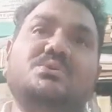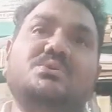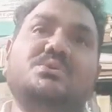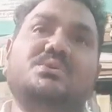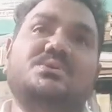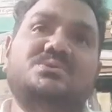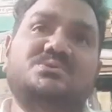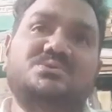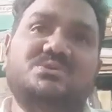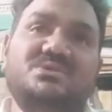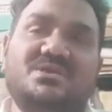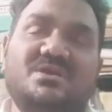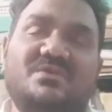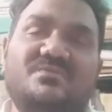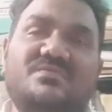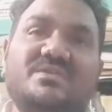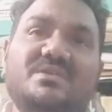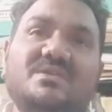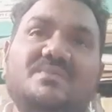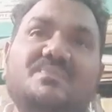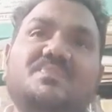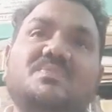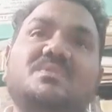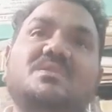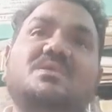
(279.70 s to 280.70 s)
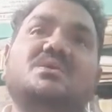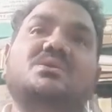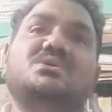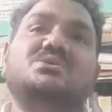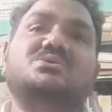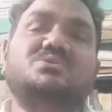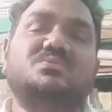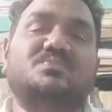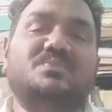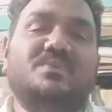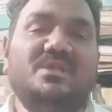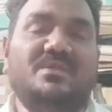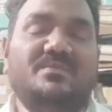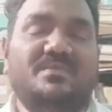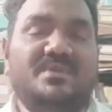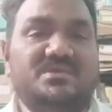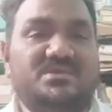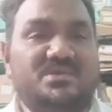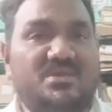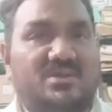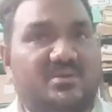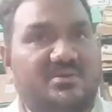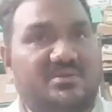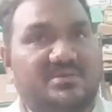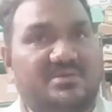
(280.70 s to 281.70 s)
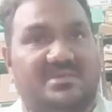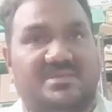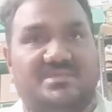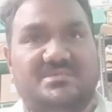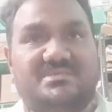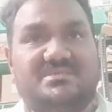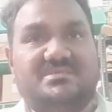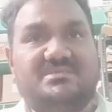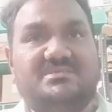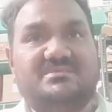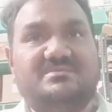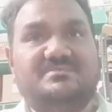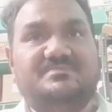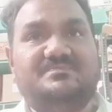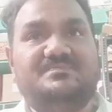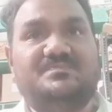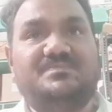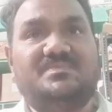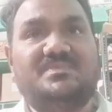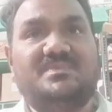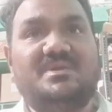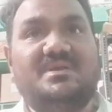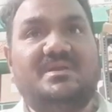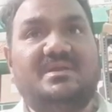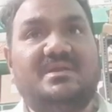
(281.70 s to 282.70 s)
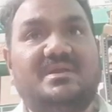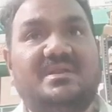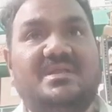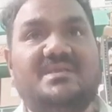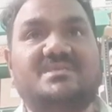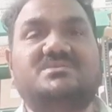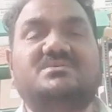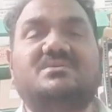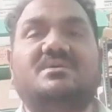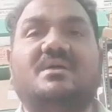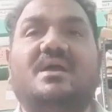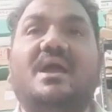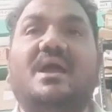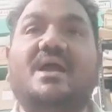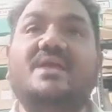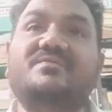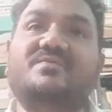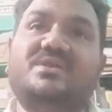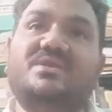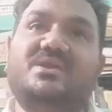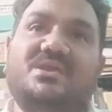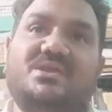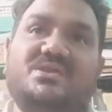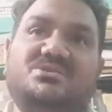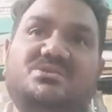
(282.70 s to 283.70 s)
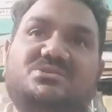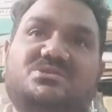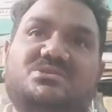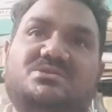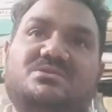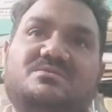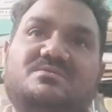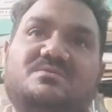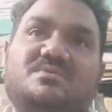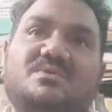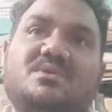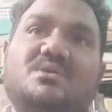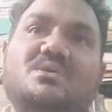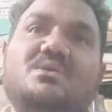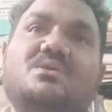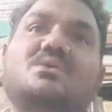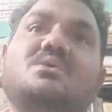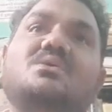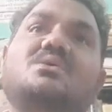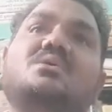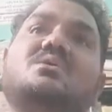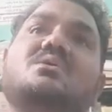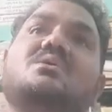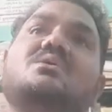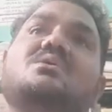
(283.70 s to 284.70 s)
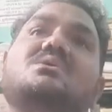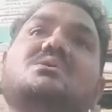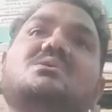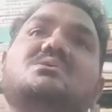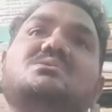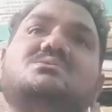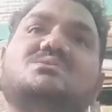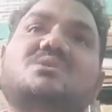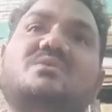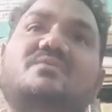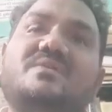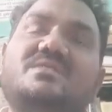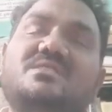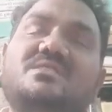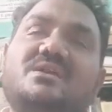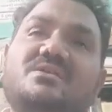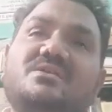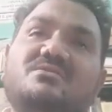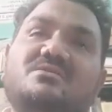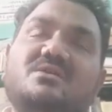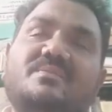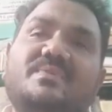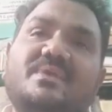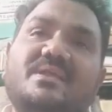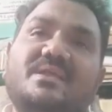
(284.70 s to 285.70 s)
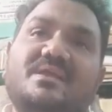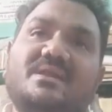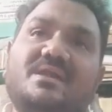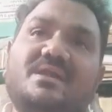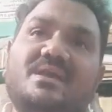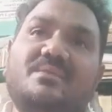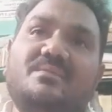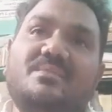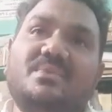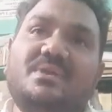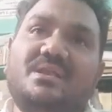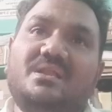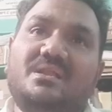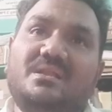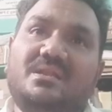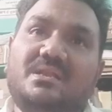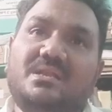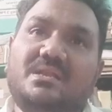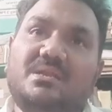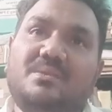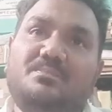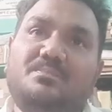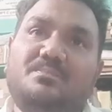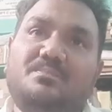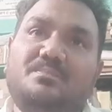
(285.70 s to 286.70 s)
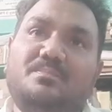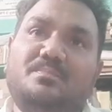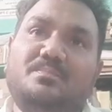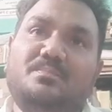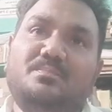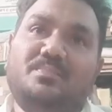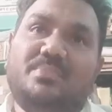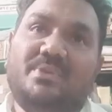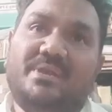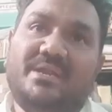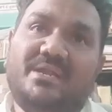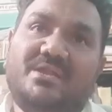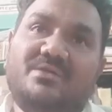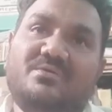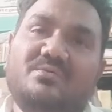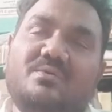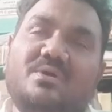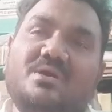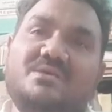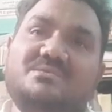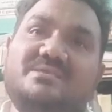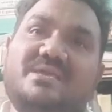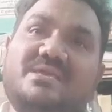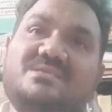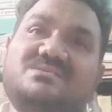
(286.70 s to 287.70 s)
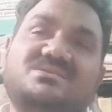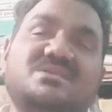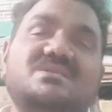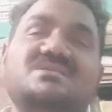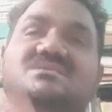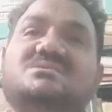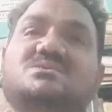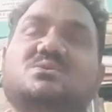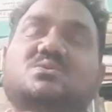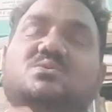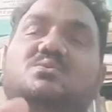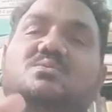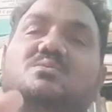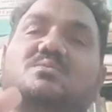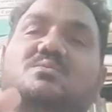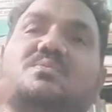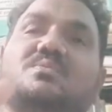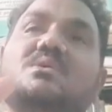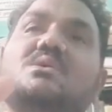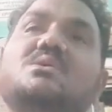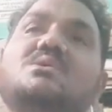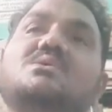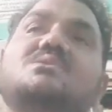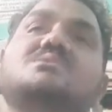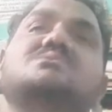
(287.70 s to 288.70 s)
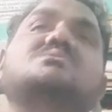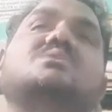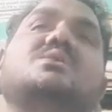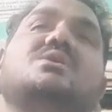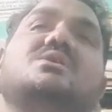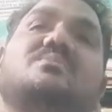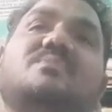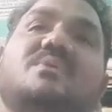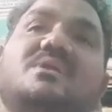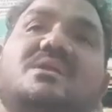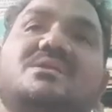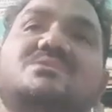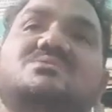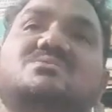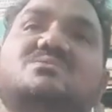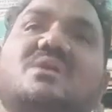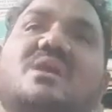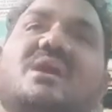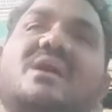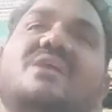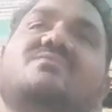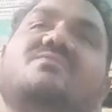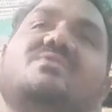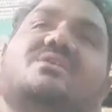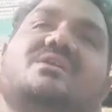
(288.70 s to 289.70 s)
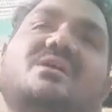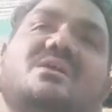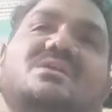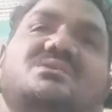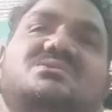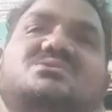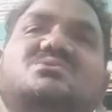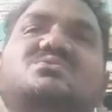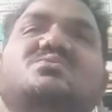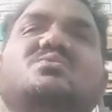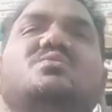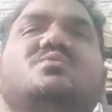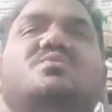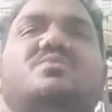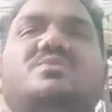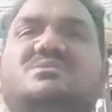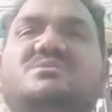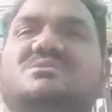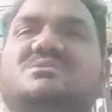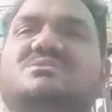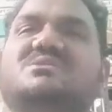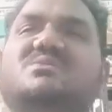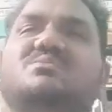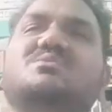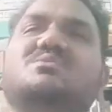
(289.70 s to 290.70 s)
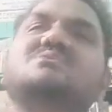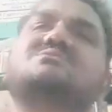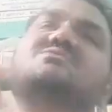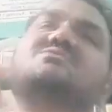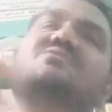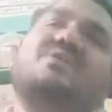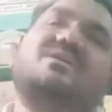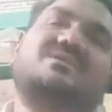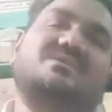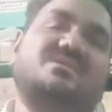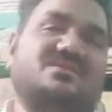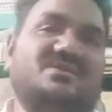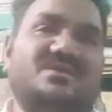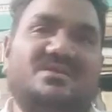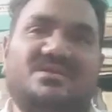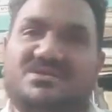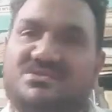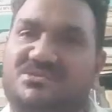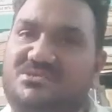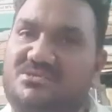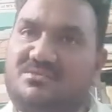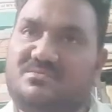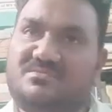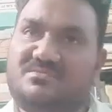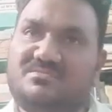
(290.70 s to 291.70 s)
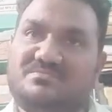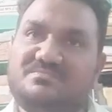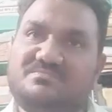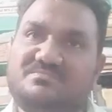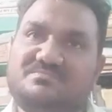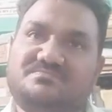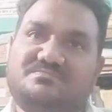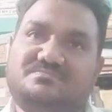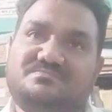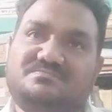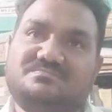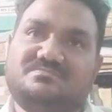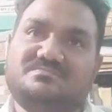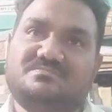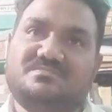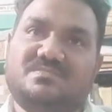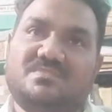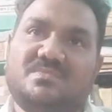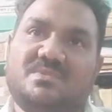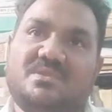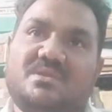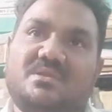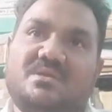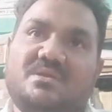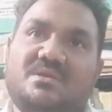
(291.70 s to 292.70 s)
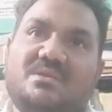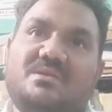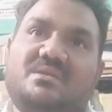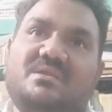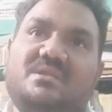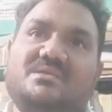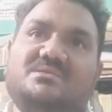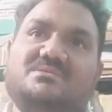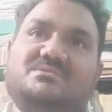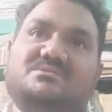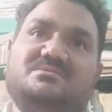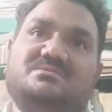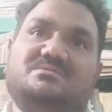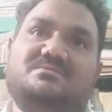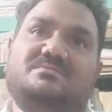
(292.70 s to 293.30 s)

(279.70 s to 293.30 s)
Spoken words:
injury of the middle meningeal arteries. Next, IVH. Good. So when the intraparenchymal bleed was extensive, so it may lead to the IVH, which is the most fatal condition. Next,